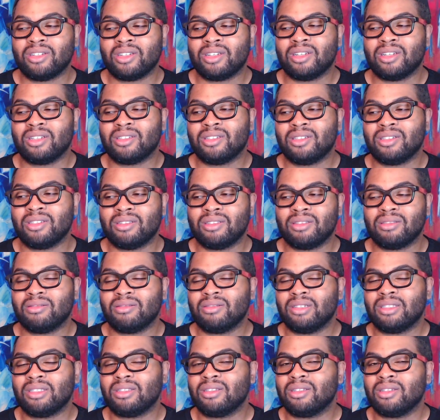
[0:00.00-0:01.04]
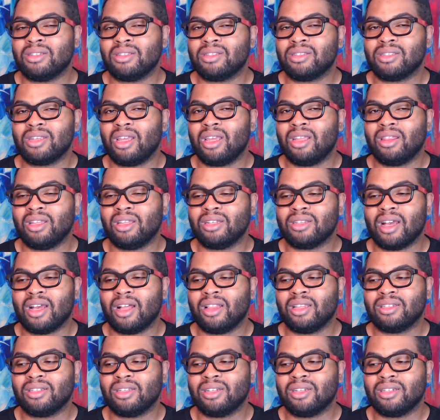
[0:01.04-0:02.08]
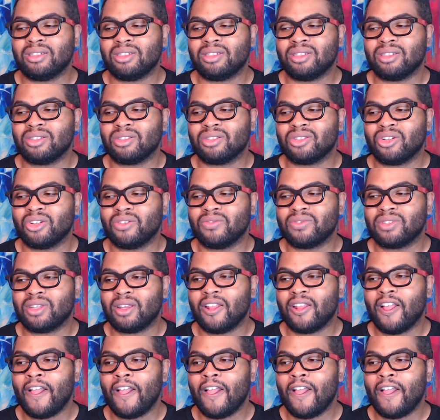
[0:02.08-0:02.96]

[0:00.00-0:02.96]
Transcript: because she's insanely talented and she deserves it.